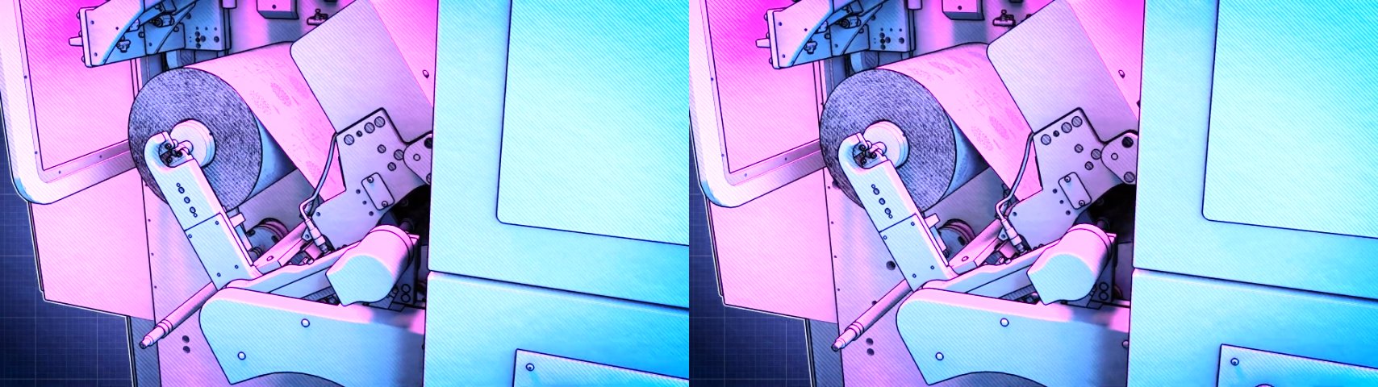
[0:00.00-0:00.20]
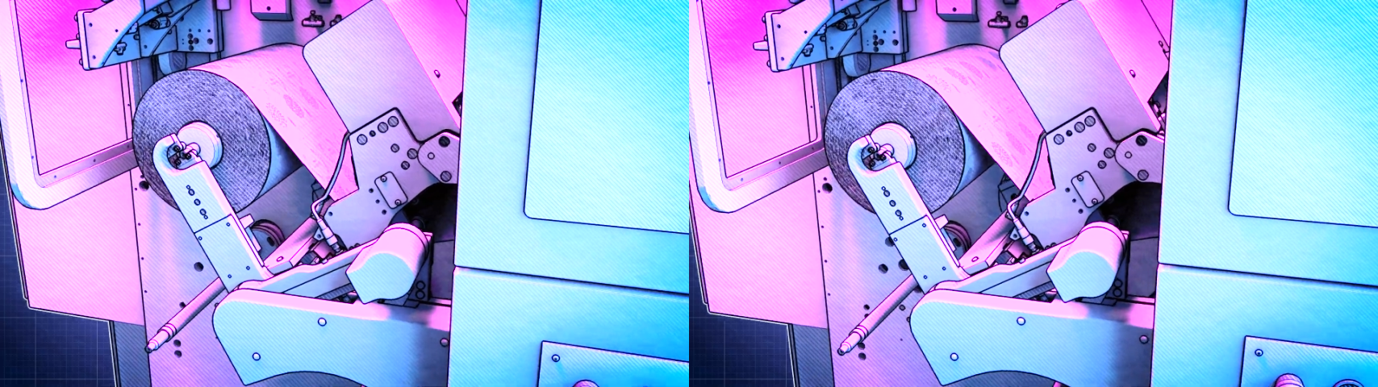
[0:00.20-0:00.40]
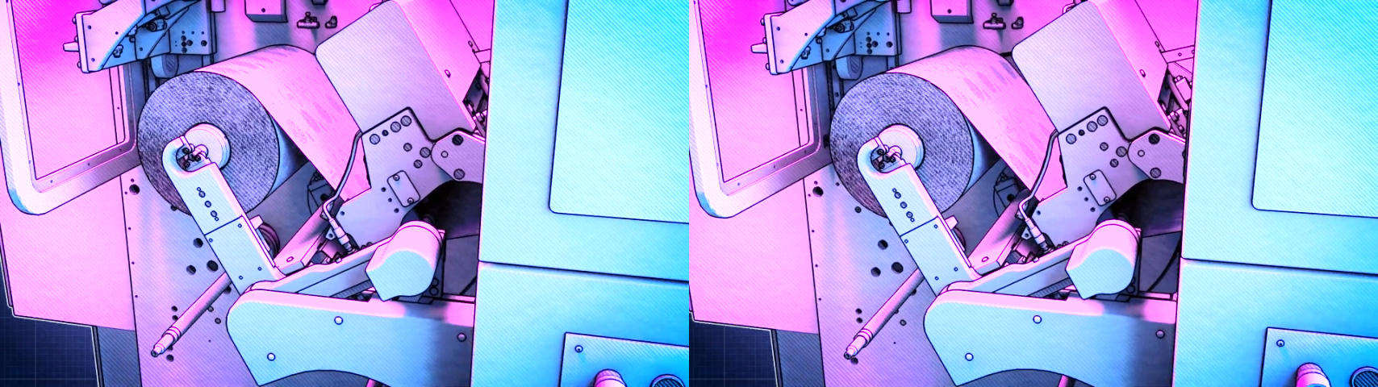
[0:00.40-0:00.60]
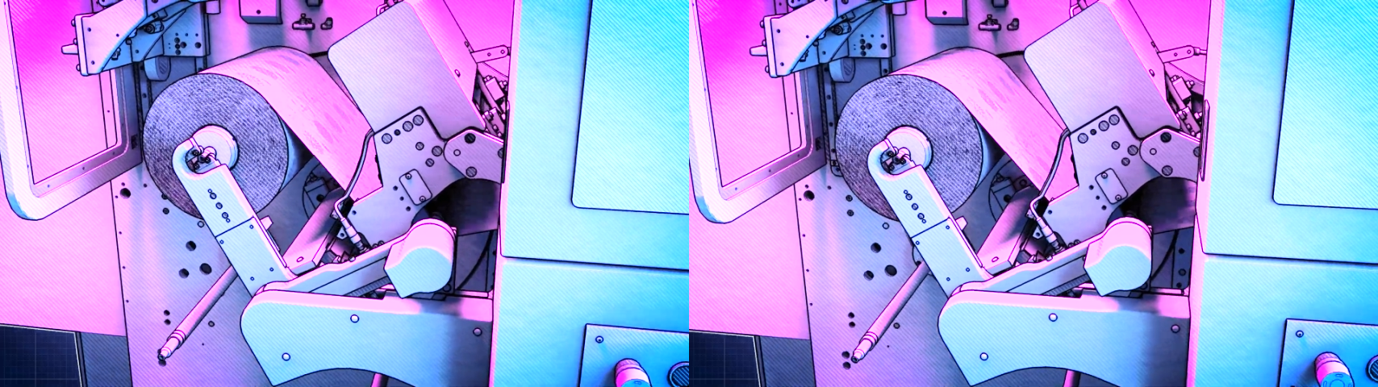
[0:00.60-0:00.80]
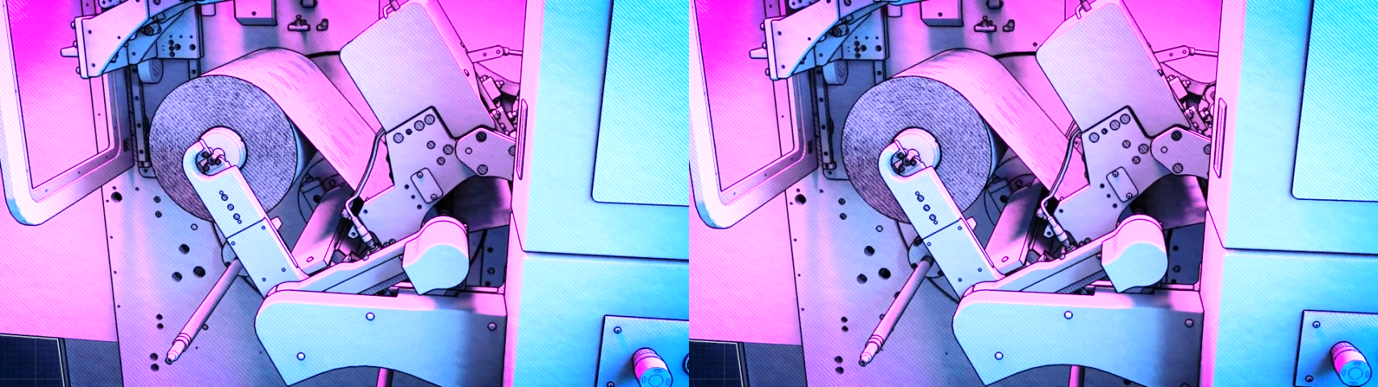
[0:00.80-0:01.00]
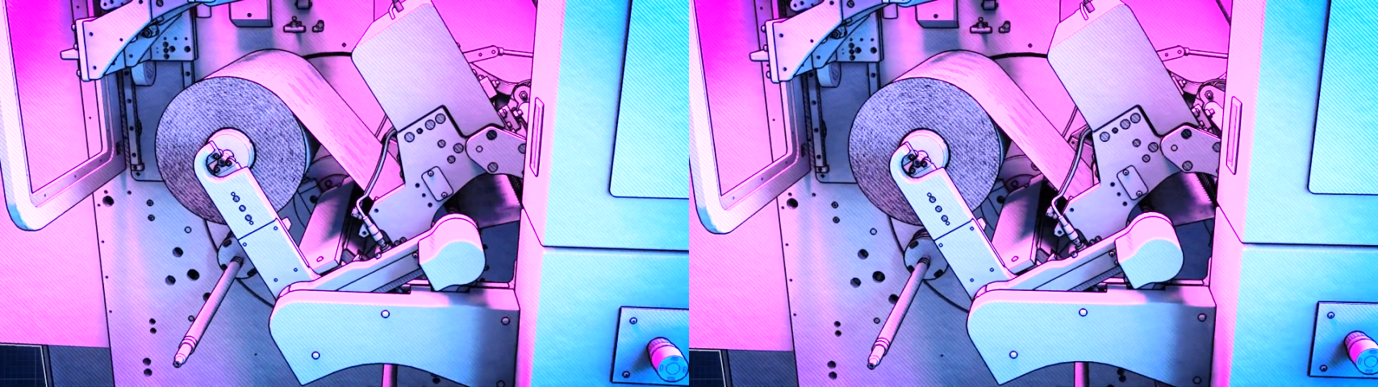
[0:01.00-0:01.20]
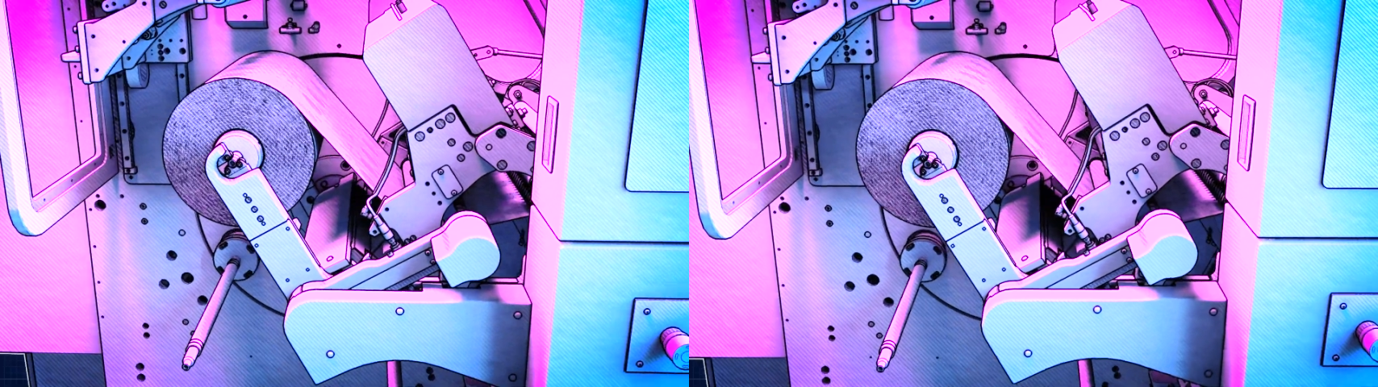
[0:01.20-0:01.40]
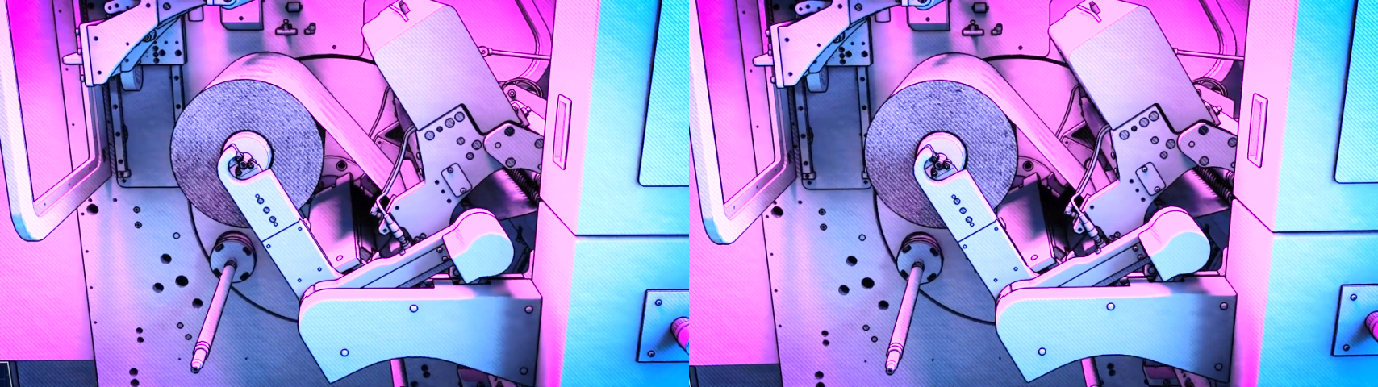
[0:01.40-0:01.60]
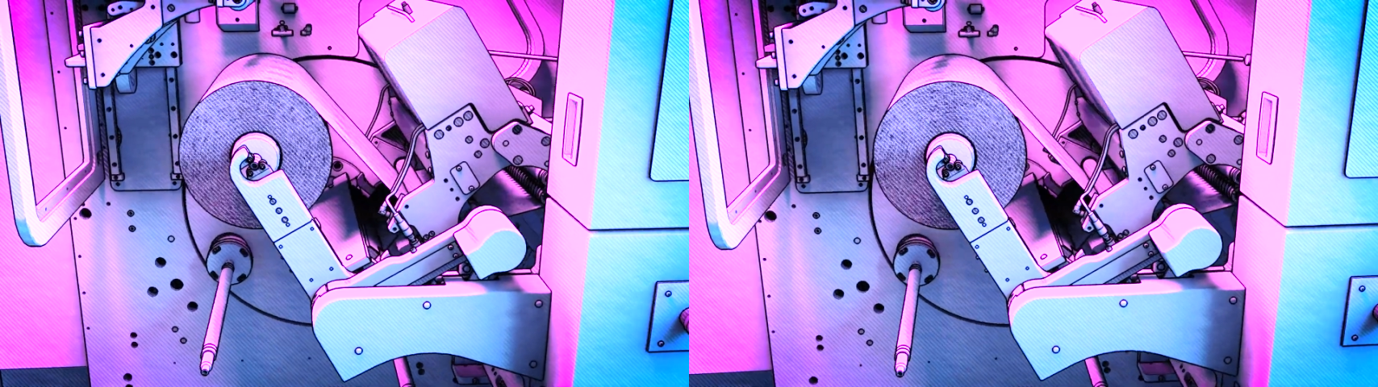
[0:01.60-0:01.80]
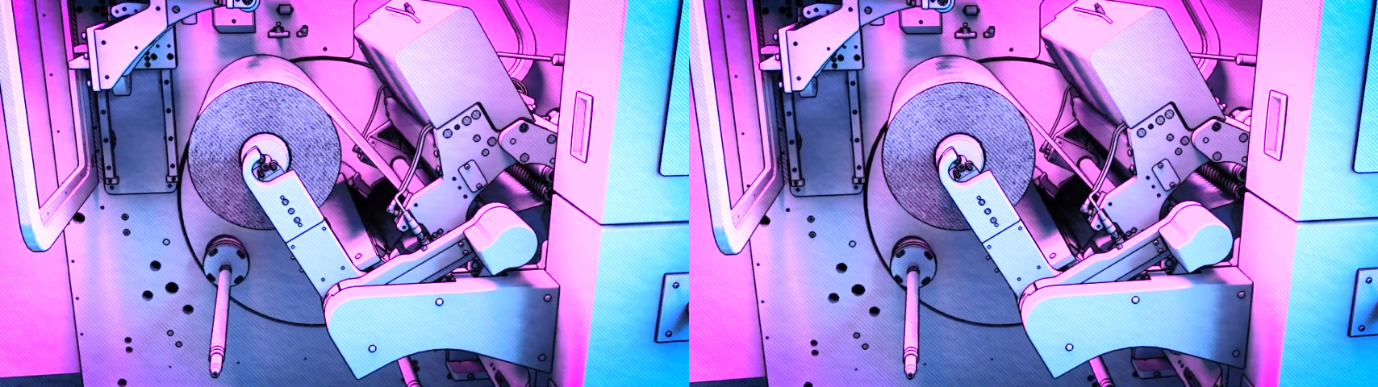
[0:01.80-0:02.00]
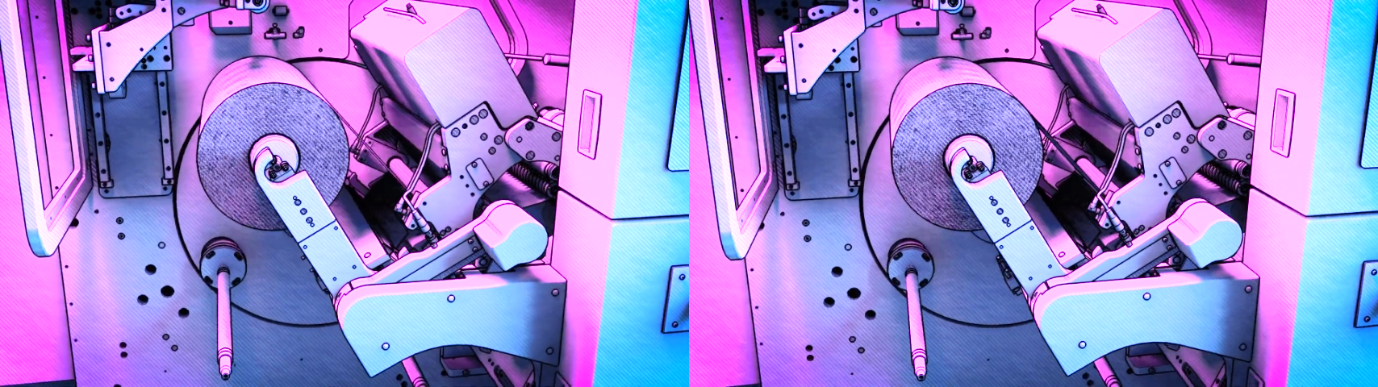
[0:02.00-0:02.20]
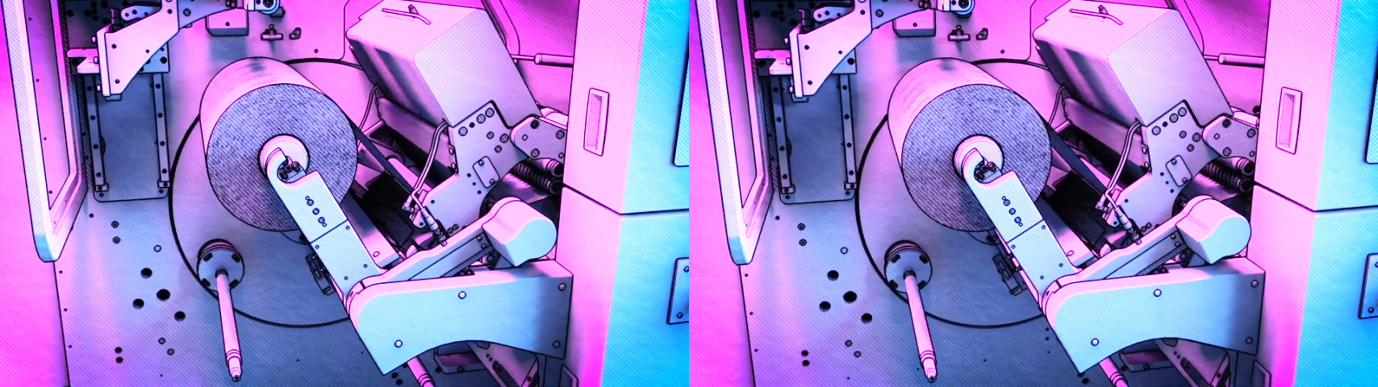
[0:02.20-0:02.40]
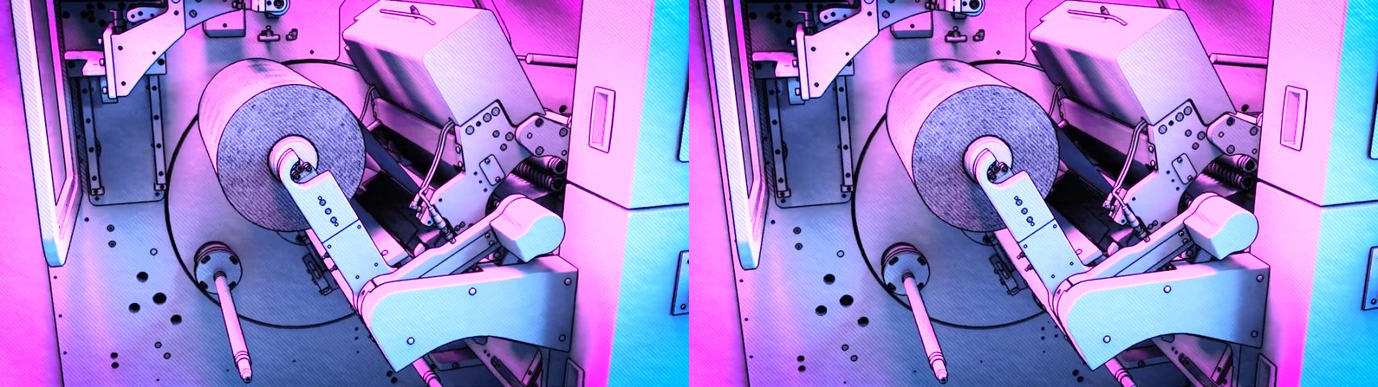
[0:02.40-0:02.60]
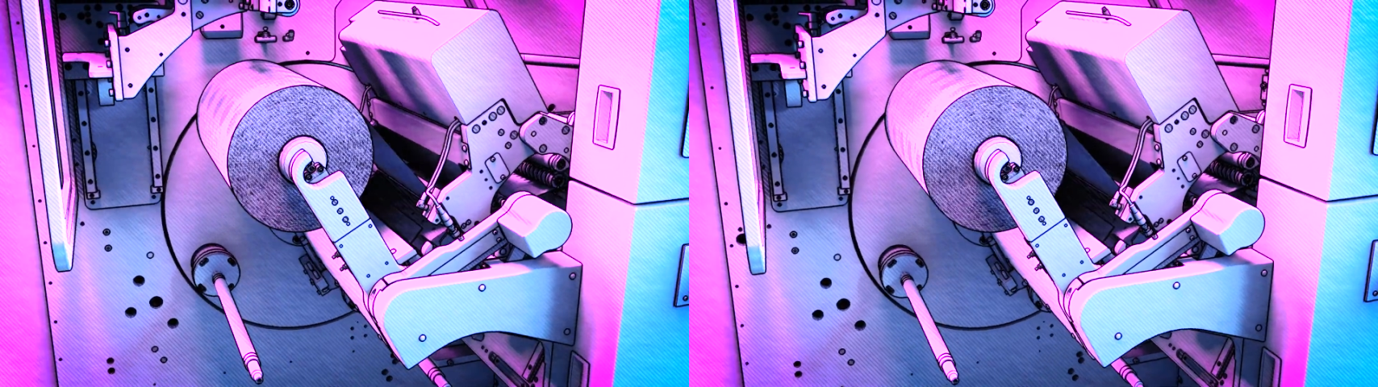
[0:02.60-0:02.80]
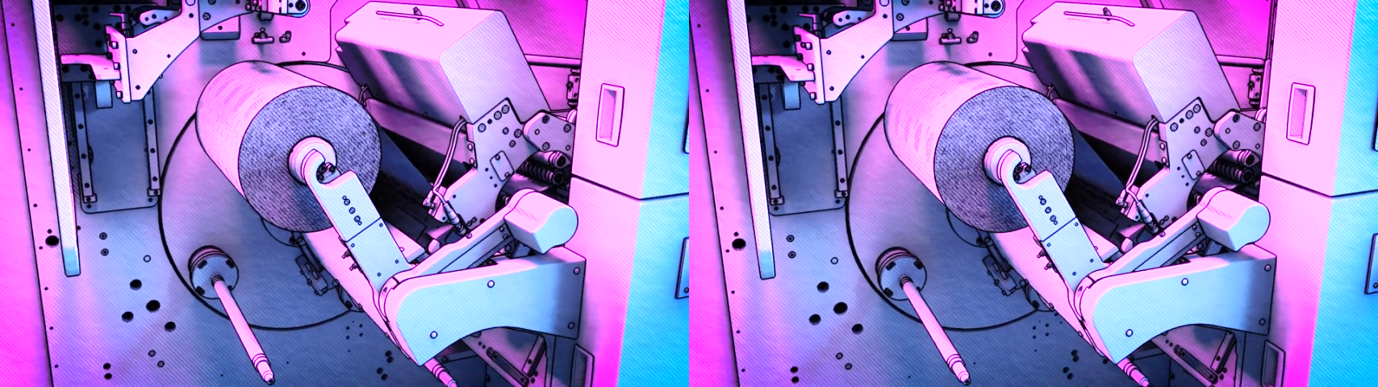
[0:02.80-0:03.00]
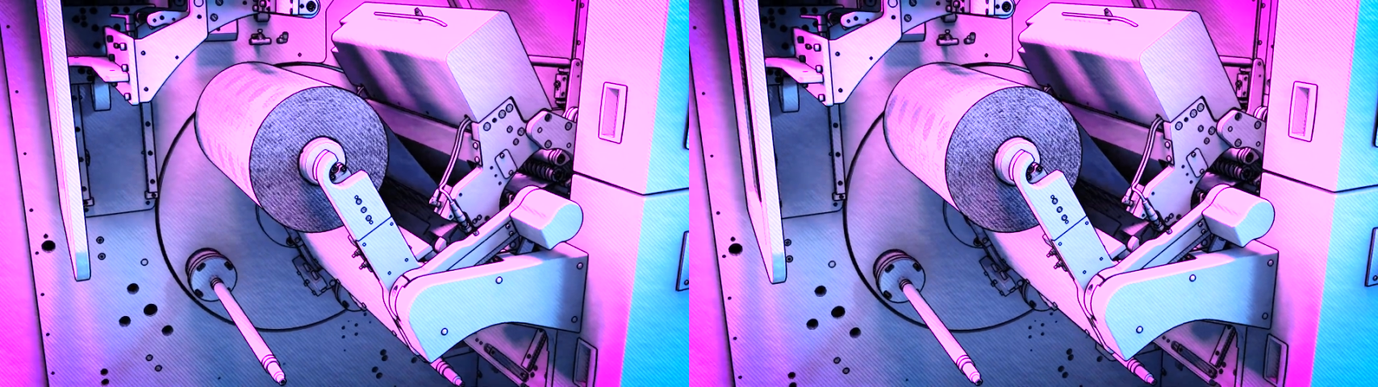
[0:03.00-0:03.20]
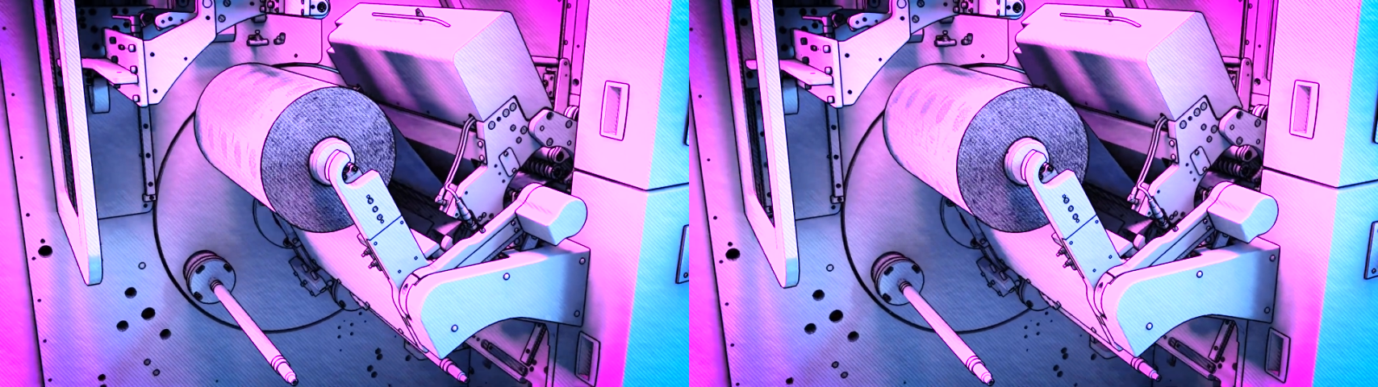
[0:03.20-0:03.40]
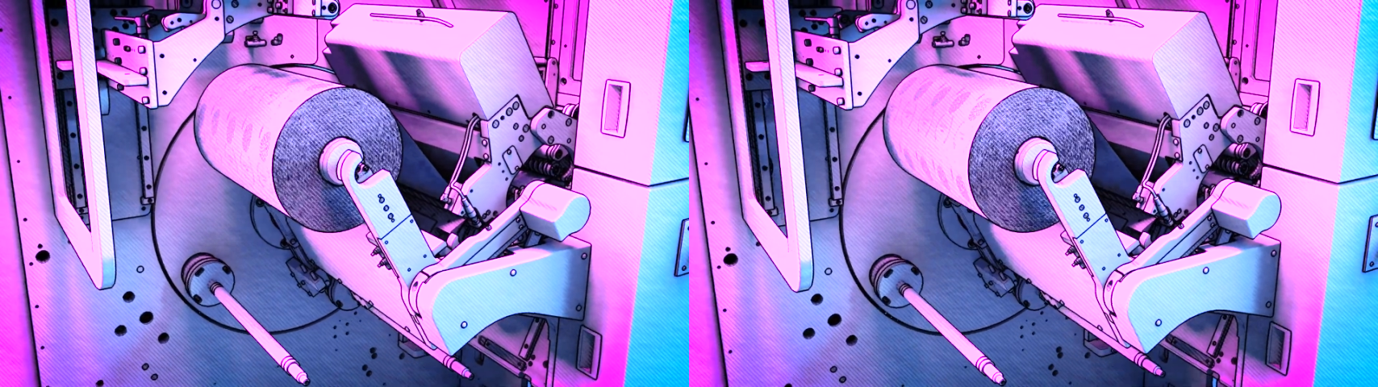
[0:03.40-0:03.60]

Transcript: Nobody's mouth can be seen.